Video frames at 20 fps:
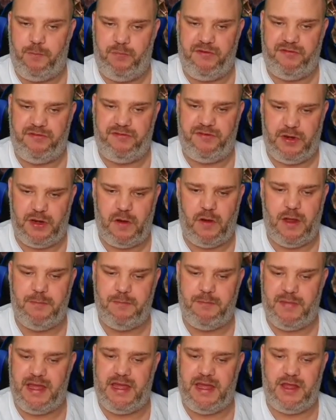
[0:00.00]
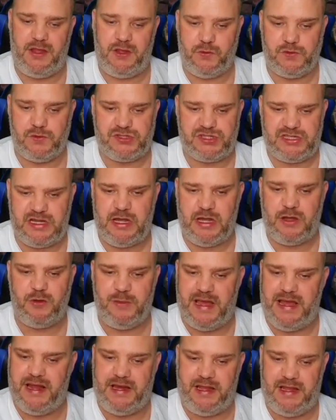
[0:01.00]
but for Nightmare, your slow
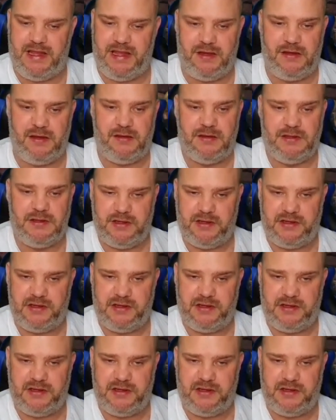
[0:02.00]
Maneater